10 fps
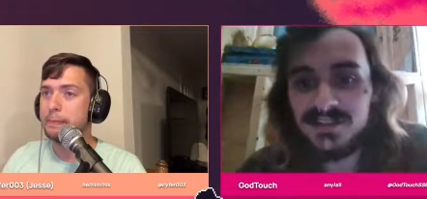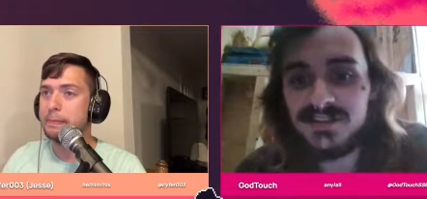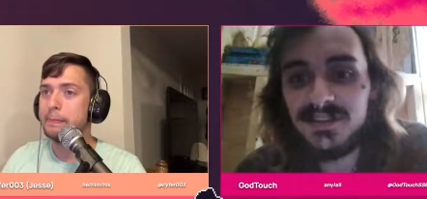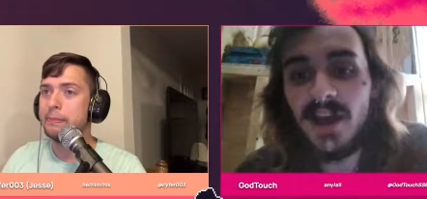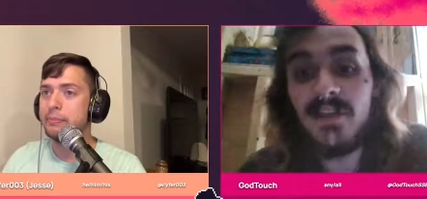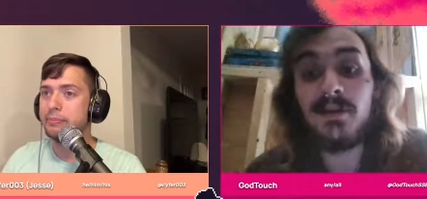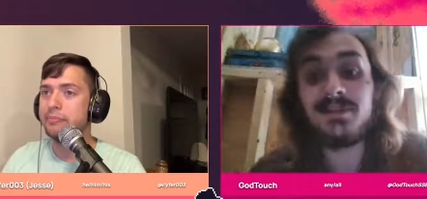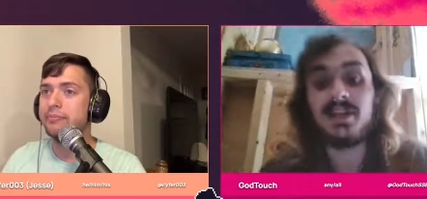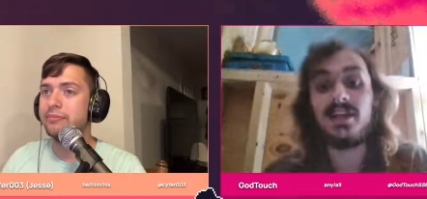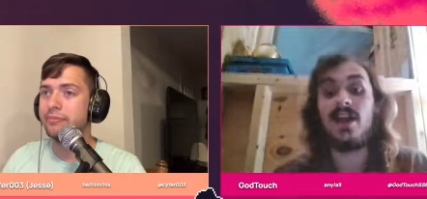Speaker 1: so and then it was
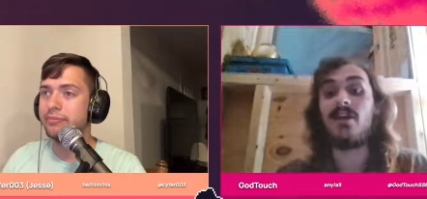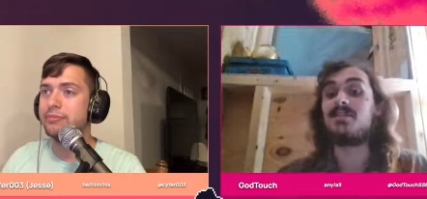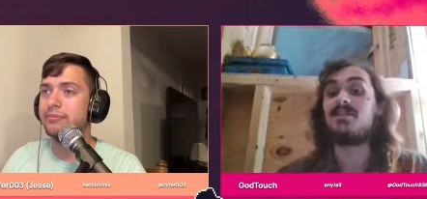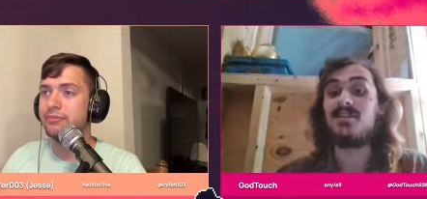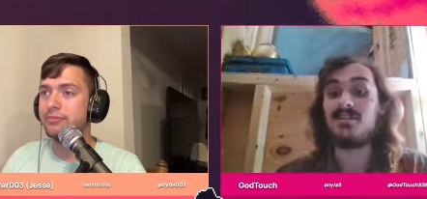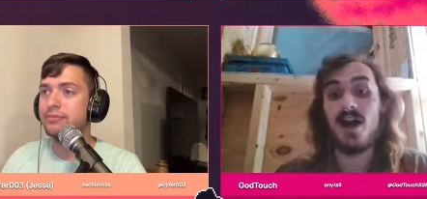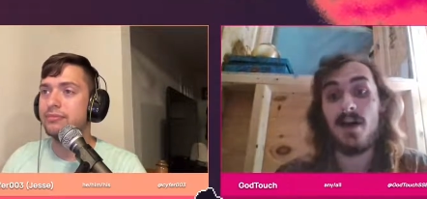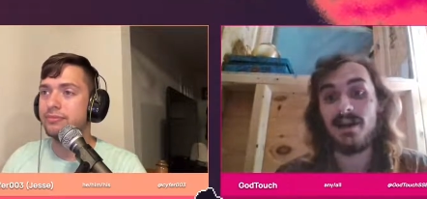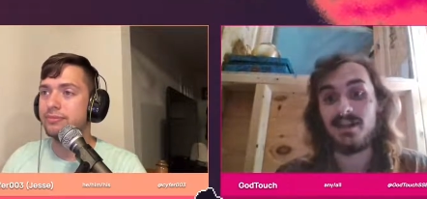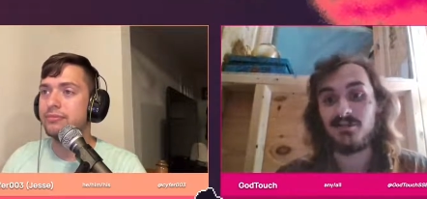like a guaranteed job.
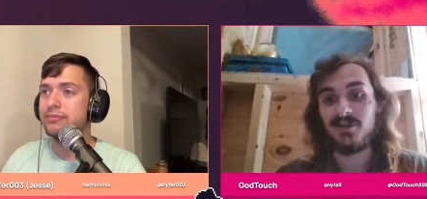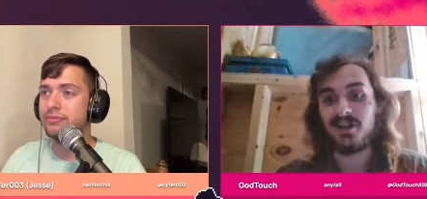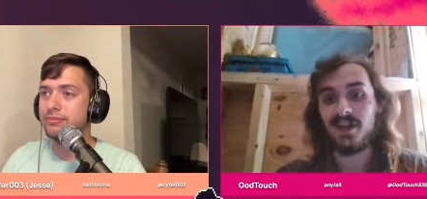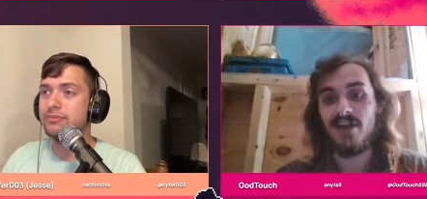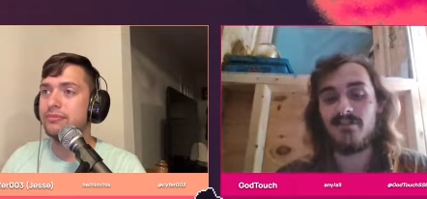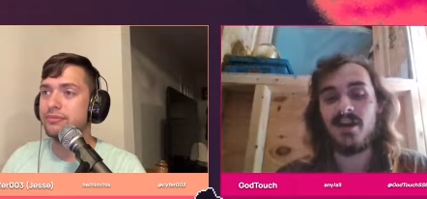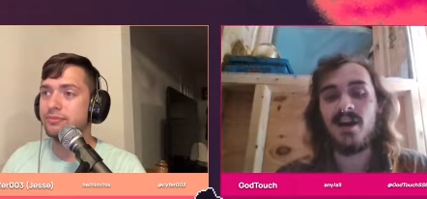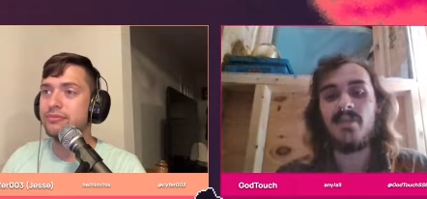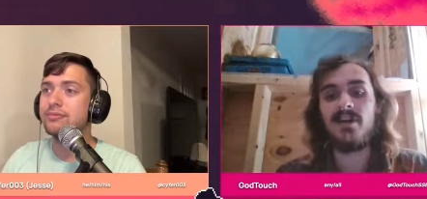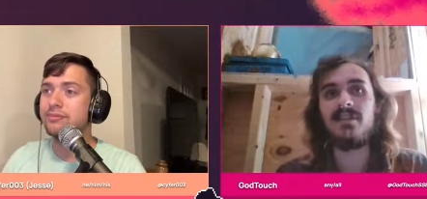I got to work at a cafe,
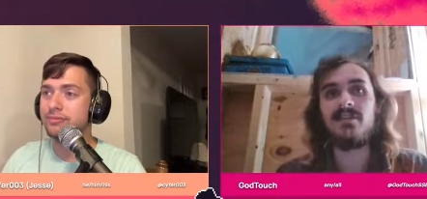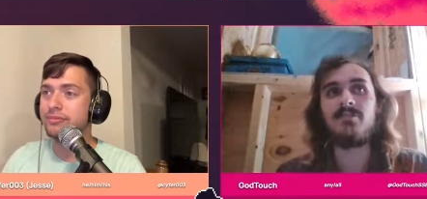and then